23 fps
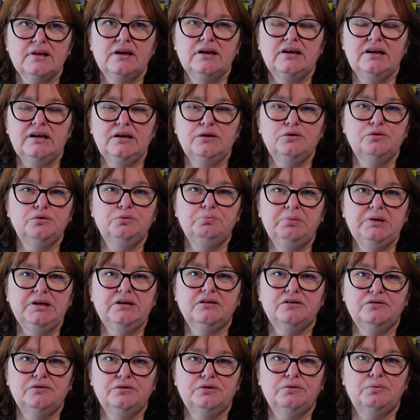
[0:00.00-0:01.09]
he could be
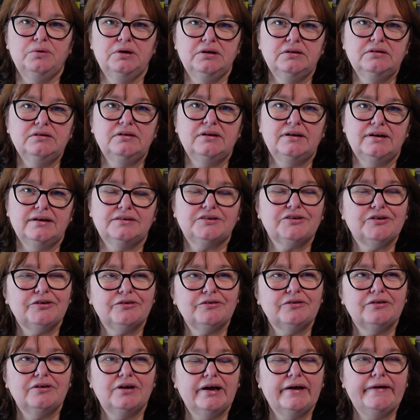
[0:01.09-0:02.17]
a good one
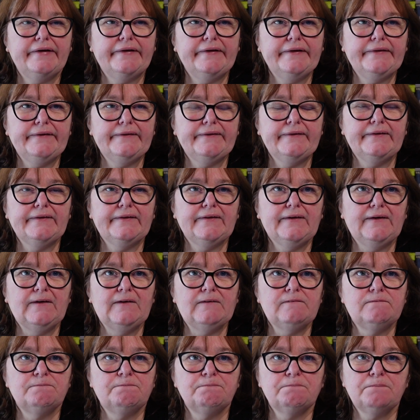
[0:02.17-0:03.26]
later. And
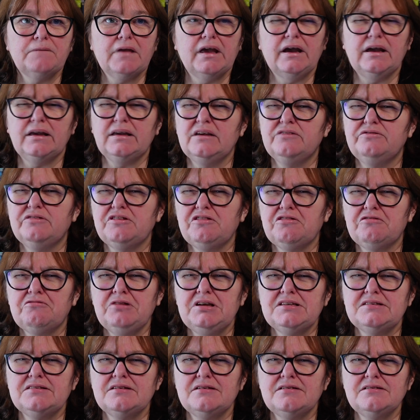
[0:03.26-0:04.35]
I gave it
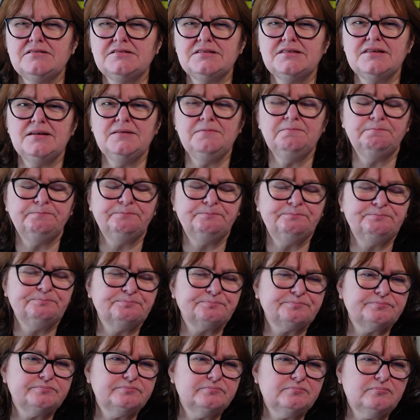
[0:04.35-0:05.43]
3 stars then.
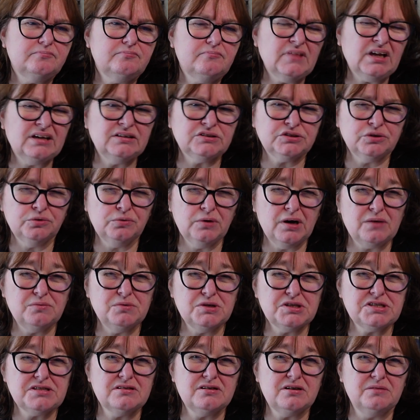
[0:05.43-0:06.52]
So I
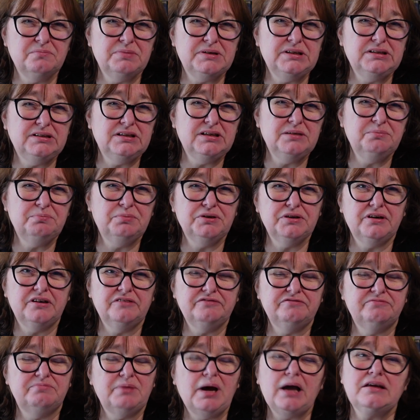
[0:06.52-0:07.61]
wasn't completely put
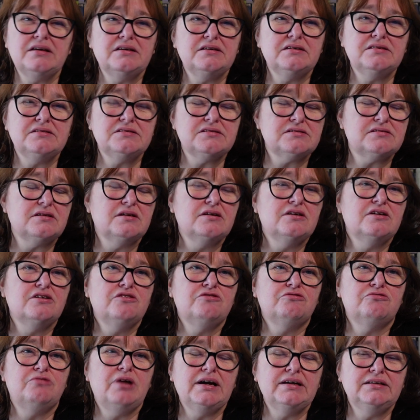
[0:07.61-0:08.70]
off by his
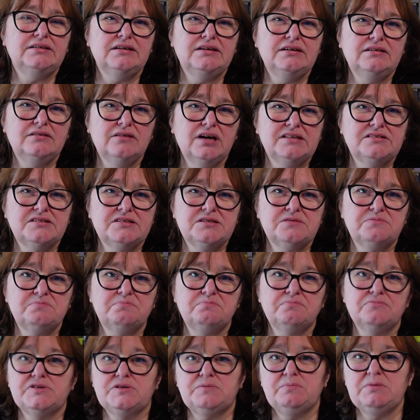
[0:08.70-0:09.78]
writing and
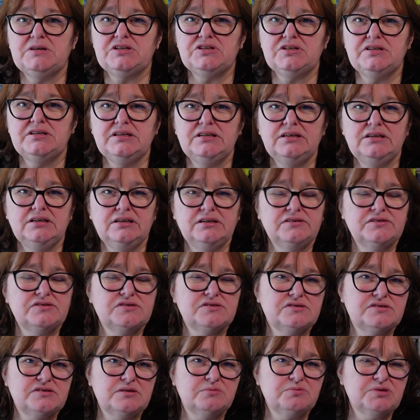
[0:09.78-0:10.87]
especially his
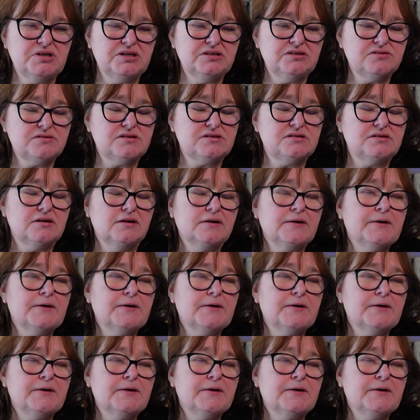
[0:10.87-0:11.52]
subjects,